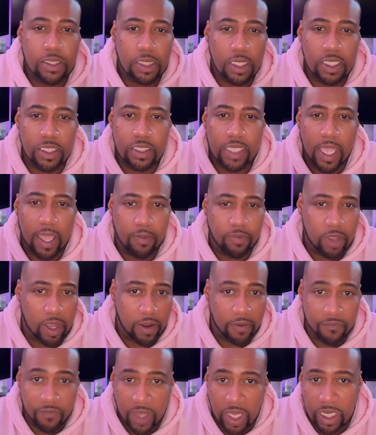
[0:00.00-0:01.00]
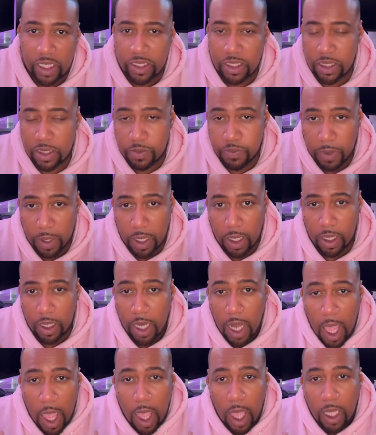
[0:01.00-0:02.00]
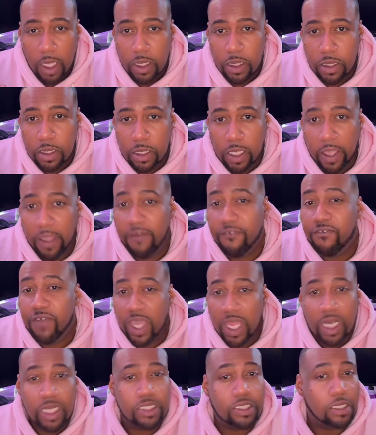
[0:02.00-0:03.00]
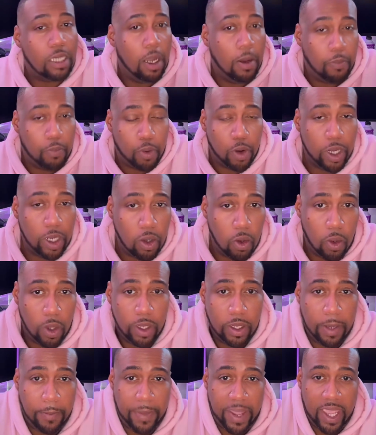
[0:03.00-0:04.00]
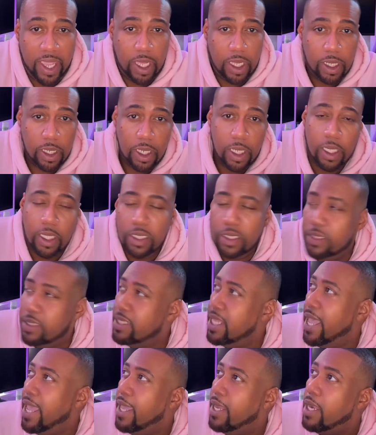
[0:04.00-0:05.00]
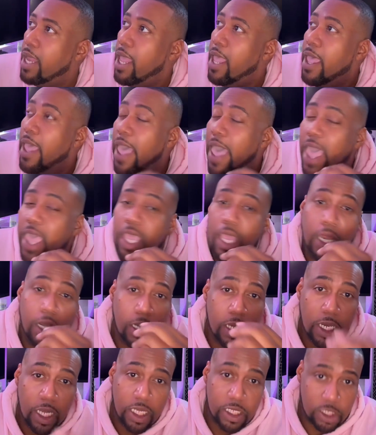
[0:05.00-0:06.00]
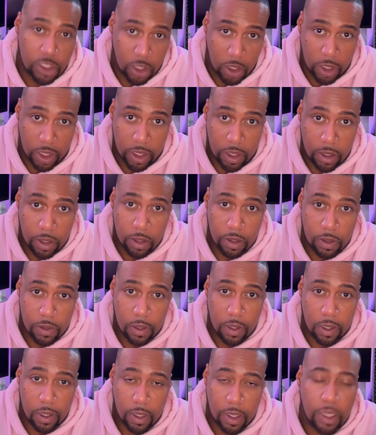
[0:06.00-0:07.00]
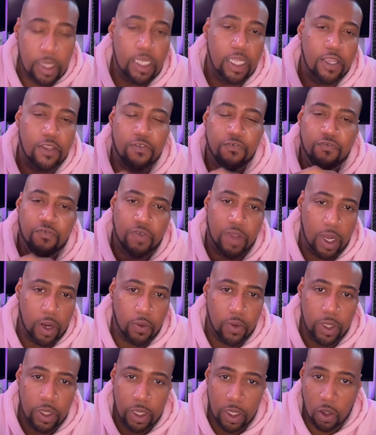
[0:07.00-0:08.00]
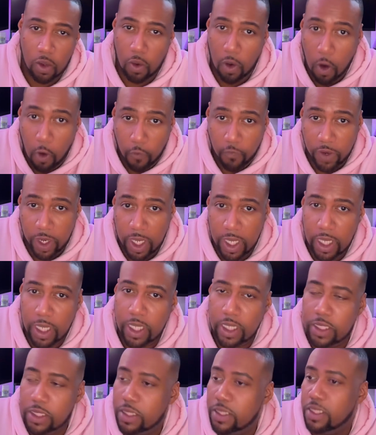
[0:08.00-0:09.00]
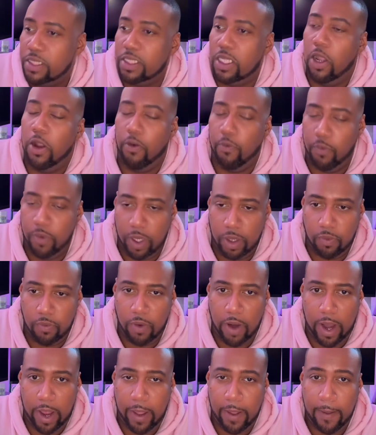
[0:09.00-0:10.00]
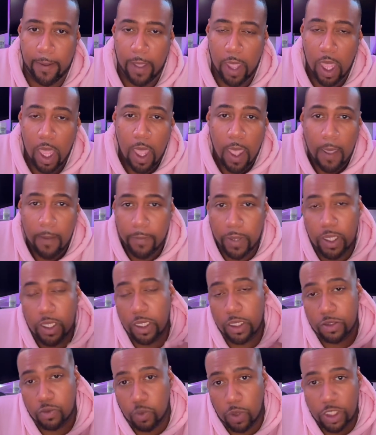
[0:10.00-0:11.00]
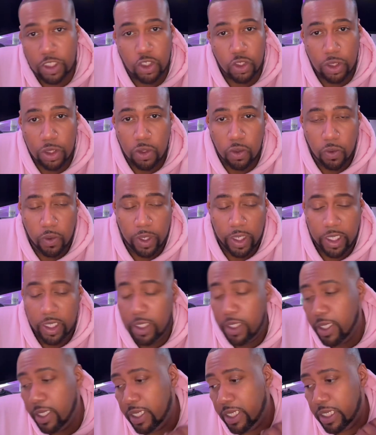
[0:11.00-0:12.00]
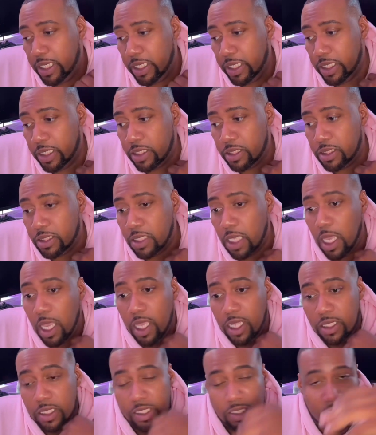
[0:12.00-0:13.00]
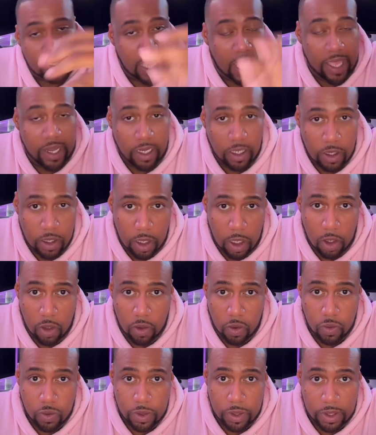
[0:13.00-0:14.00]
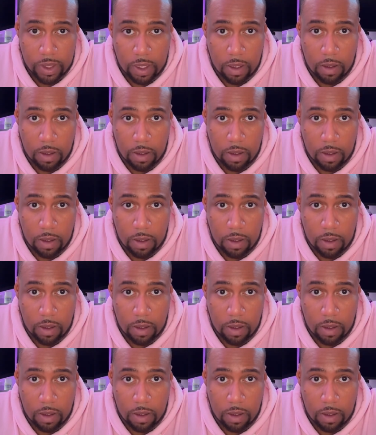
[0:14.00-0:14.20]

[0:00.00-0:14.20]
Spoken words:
things have their advantages, but the advantage of print on demand is that initially there's very little overhead to start with, right? Because what you're doing is designing clothes,